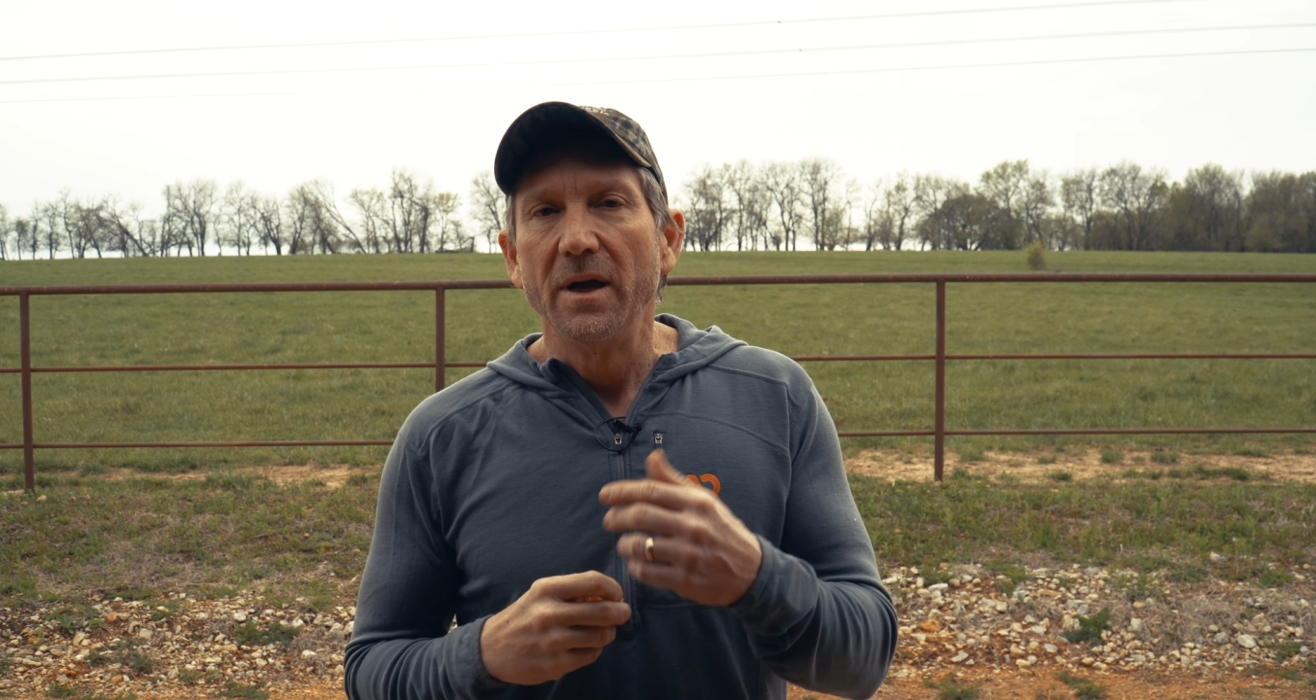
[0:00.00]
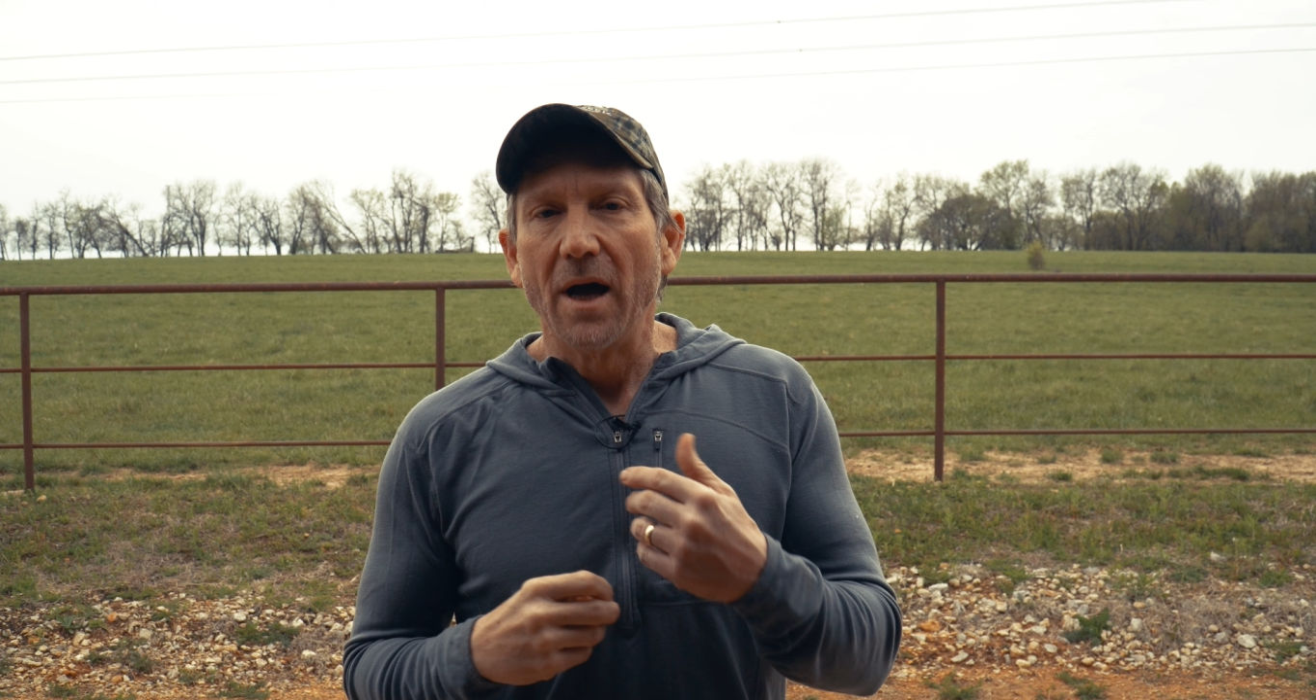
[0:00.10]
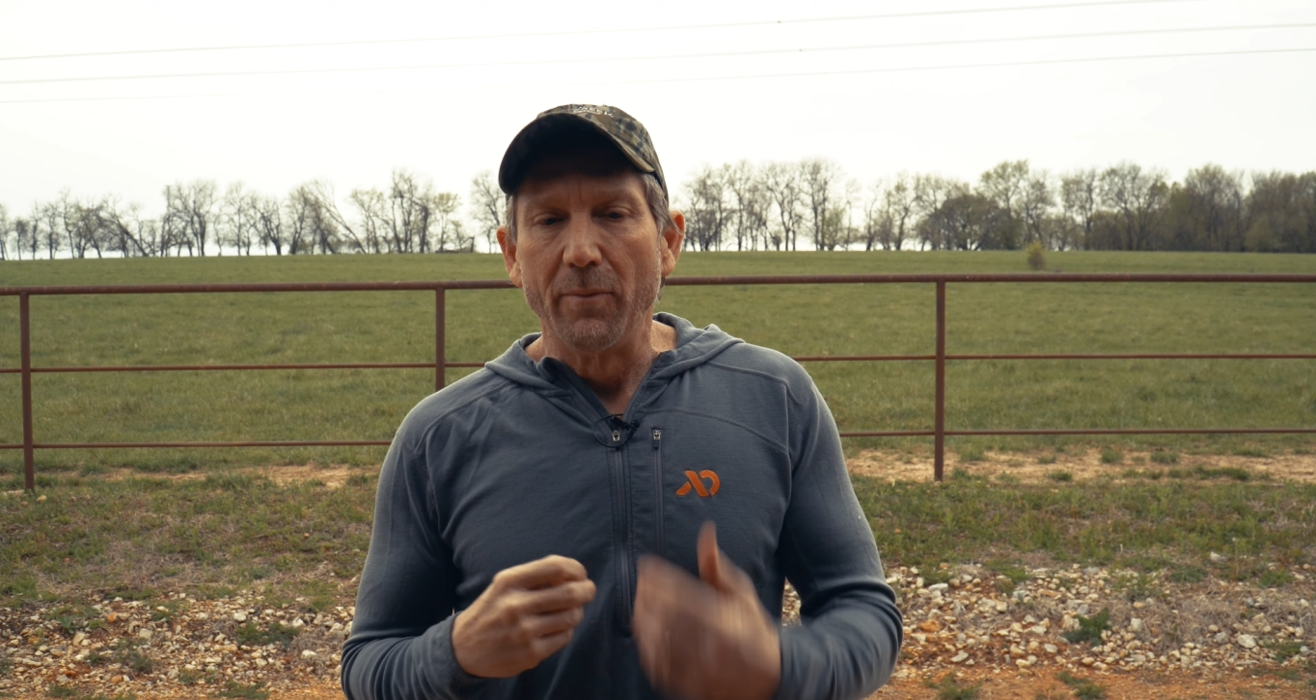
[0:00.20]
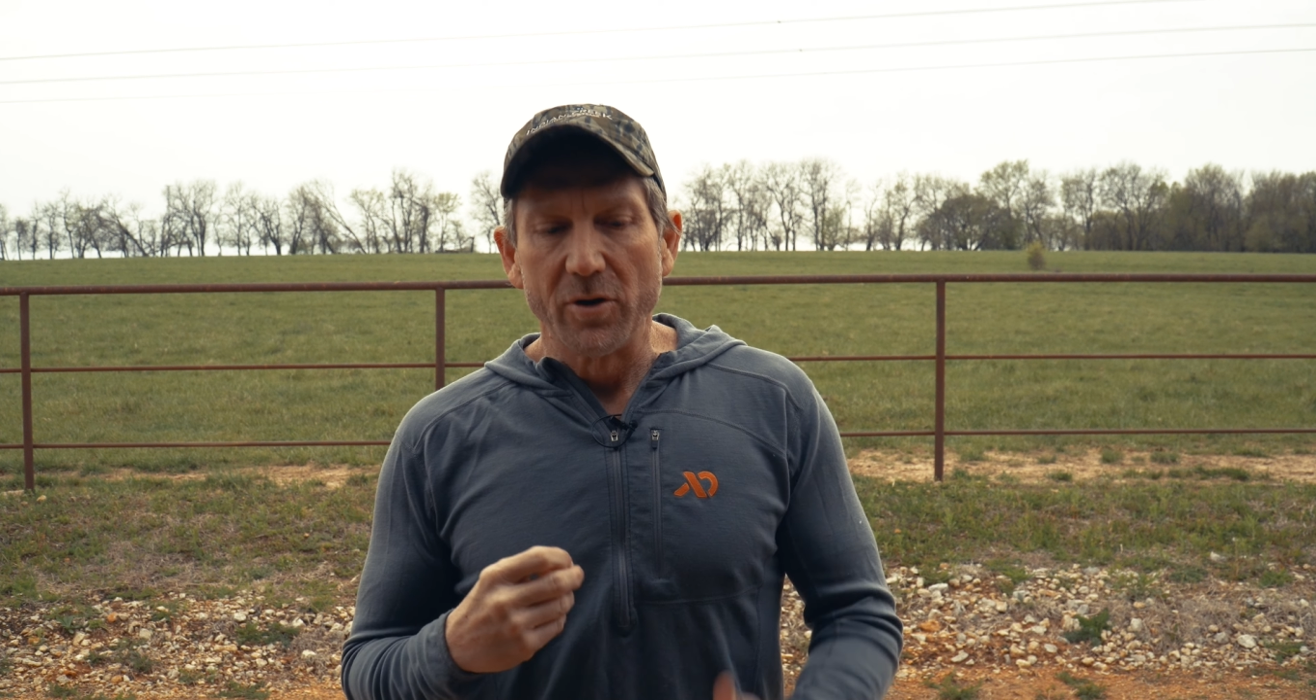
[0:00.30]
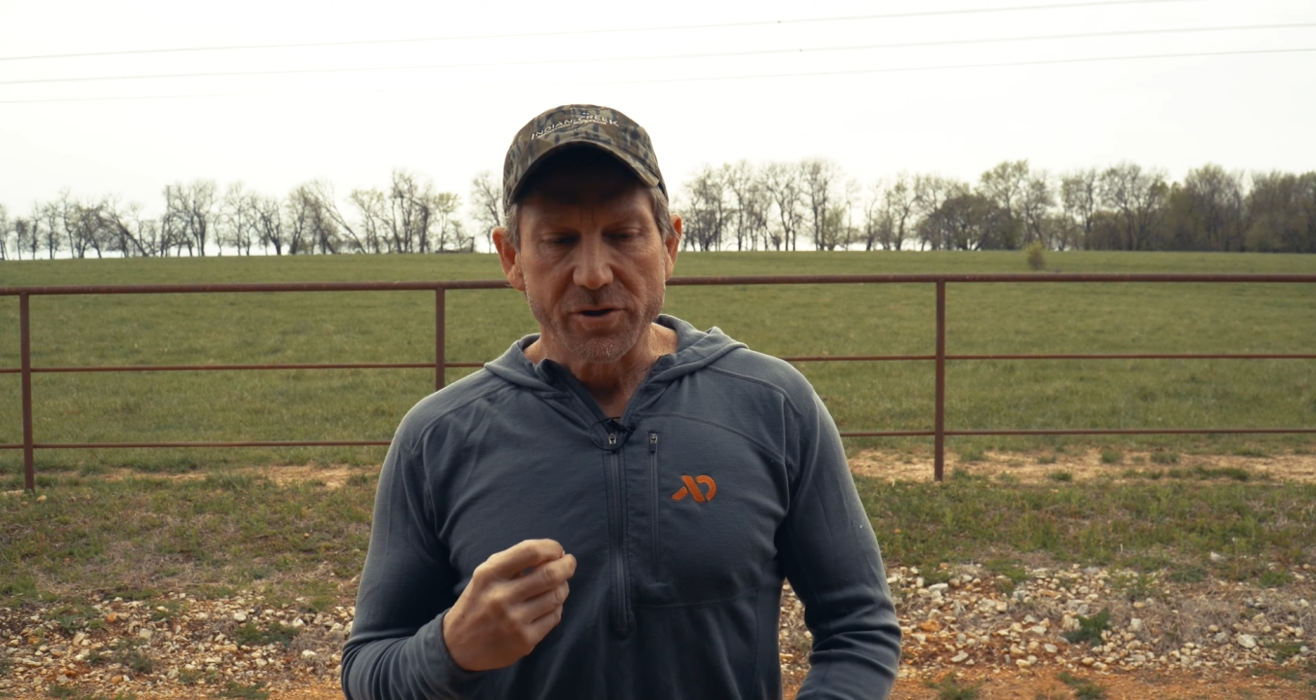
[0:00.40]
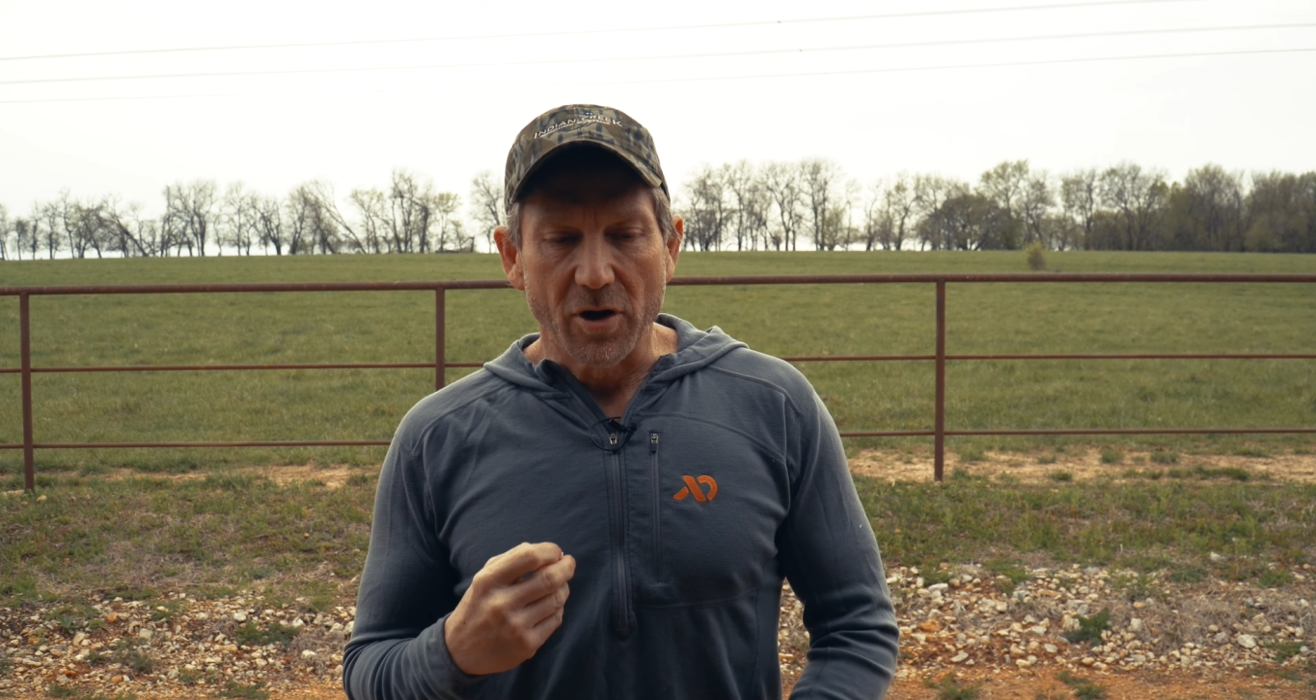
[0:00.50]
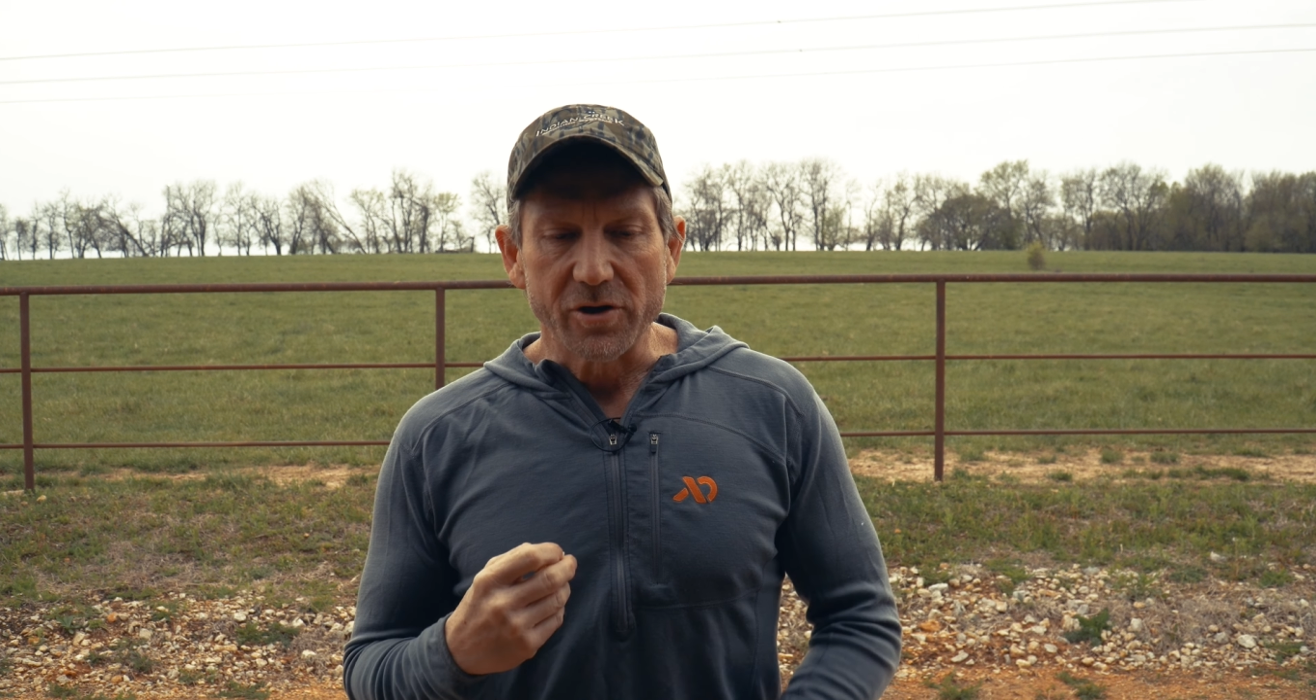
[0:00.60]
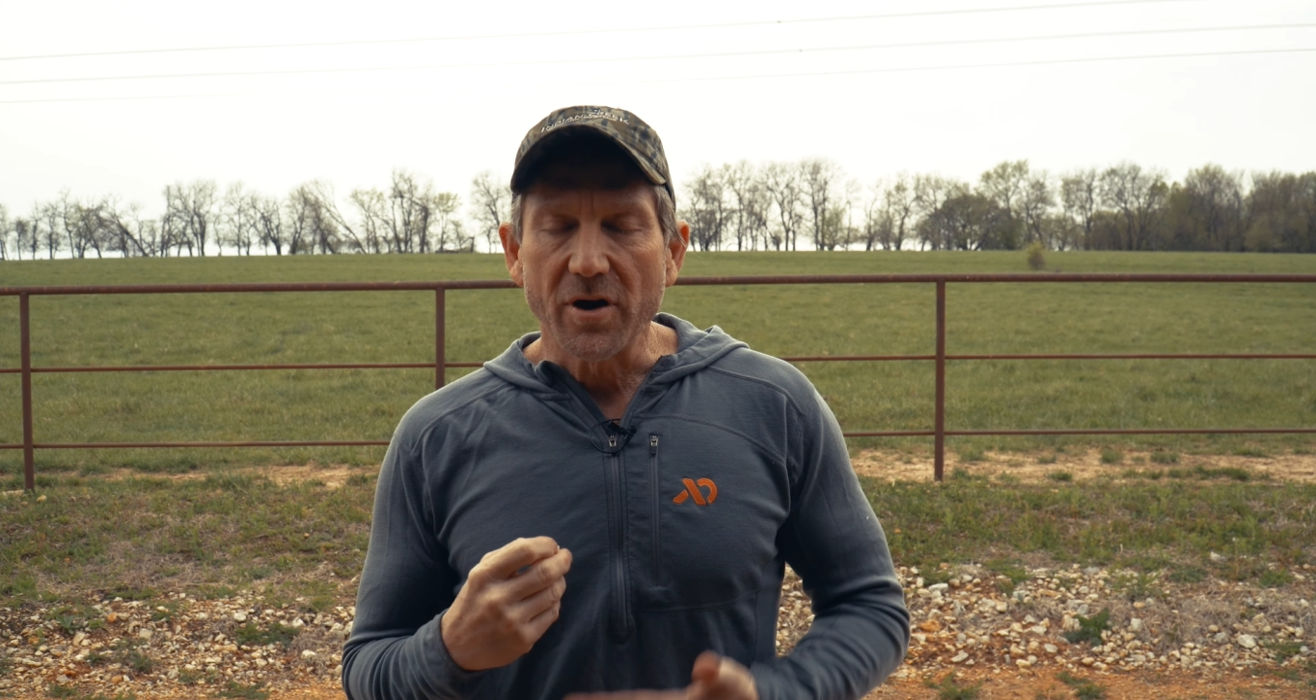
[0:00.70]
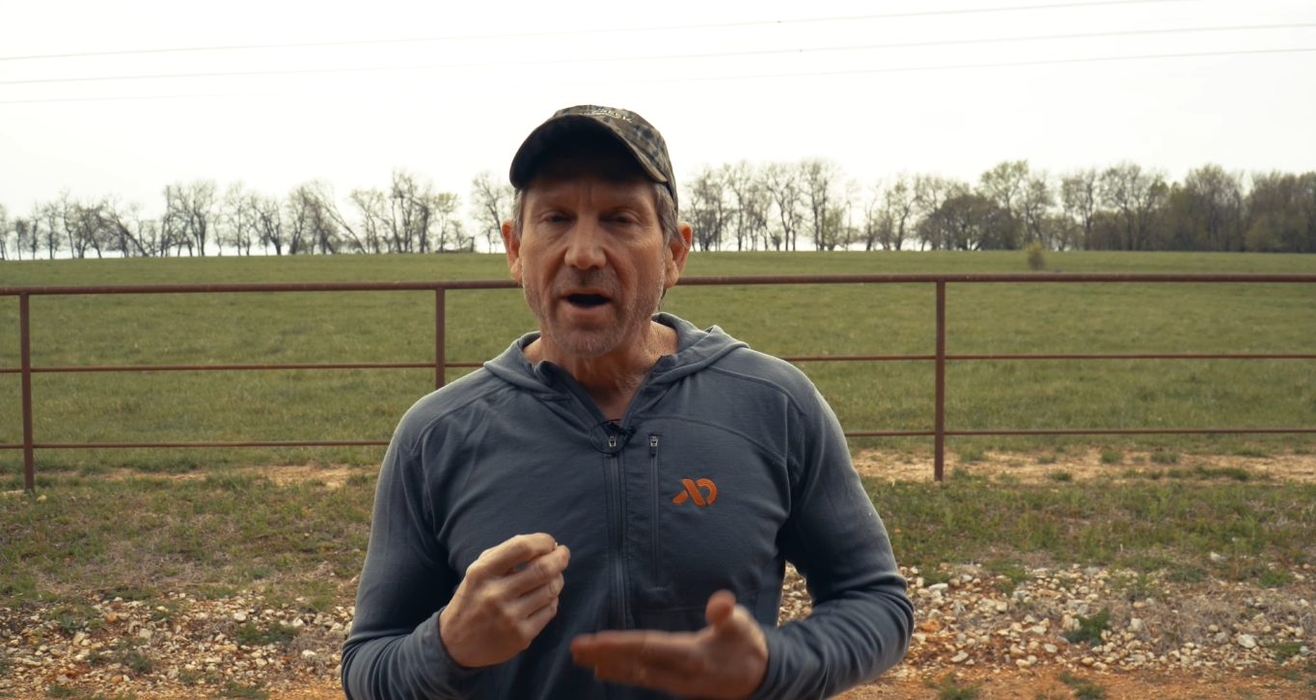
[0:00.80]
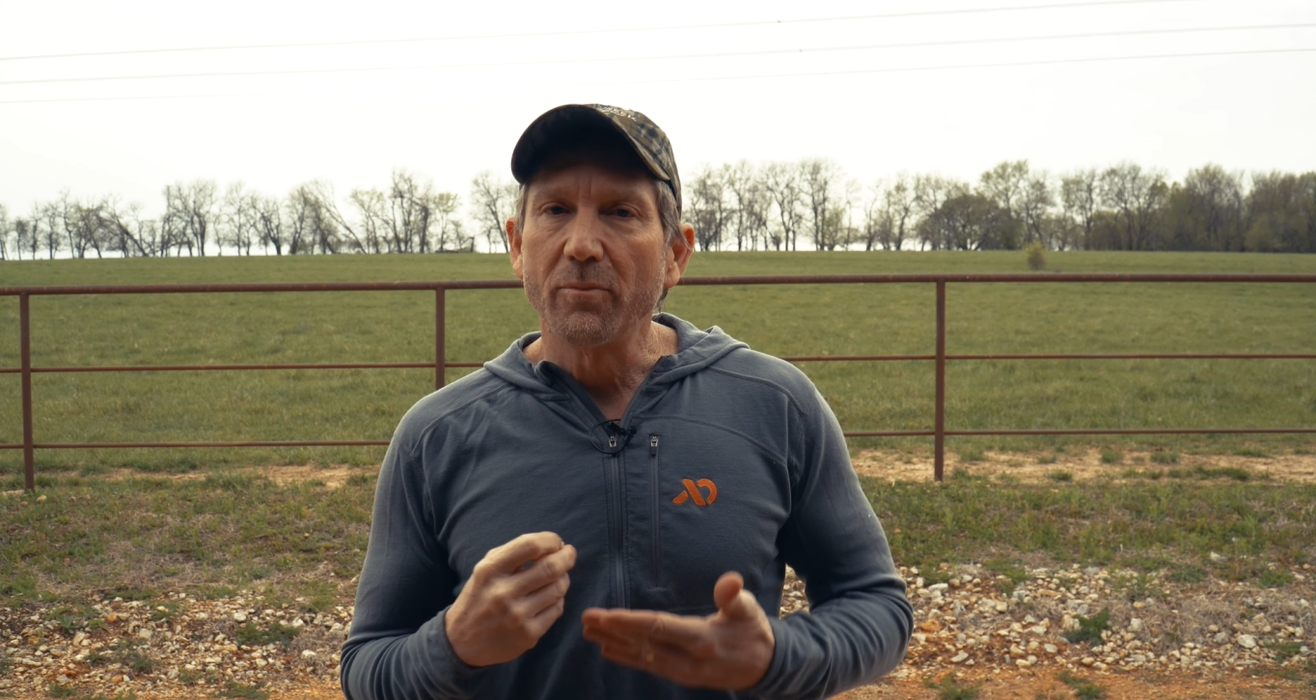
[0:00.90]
I'm going to start trying